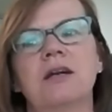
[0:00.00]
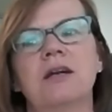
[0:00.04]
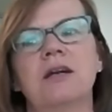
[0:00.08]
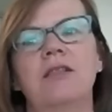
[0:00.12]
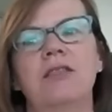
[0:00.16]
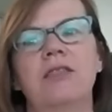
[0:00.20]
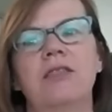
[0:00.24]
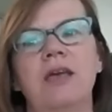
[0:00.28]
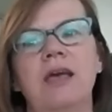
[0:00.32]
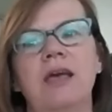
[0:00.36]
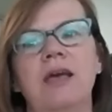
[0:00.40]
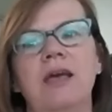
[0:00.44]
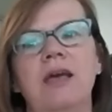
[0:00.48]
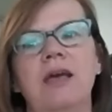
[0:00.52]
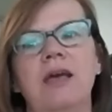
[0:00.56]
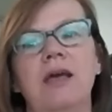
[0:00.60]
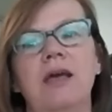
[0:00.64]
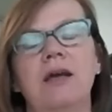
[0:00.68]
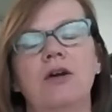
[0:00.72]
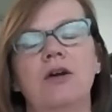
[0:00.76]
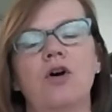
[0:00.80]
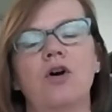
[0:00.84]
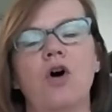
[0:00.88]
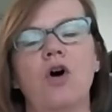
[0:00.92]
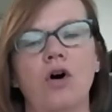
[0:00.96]

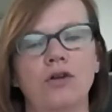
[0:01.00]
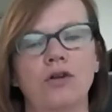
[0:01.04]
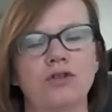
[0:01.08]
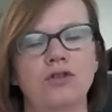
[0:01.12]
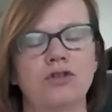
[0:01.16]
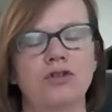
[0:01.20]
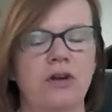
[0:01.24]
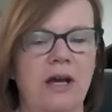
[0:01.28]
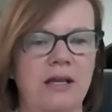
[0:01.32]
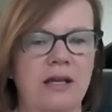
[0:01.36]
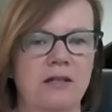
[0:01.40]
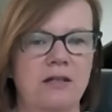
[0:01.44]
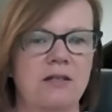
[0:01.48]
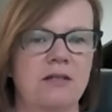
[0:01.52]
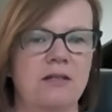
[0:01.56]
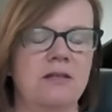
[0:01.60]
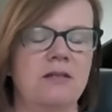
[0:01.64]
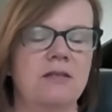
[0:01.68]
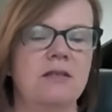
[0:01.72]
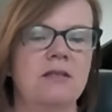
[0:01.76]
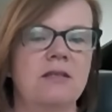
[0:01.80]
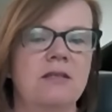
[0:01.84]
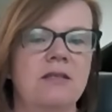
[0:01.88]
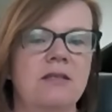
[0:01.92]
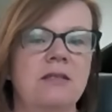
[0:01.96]
their
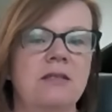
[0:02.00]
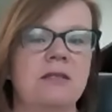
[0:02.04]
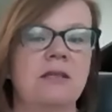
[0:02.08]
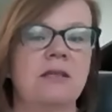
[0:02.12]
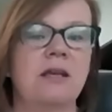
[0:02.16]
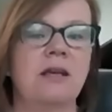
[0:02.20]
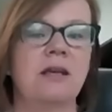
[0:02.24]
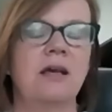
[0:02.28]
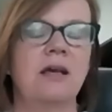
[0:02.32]
contractors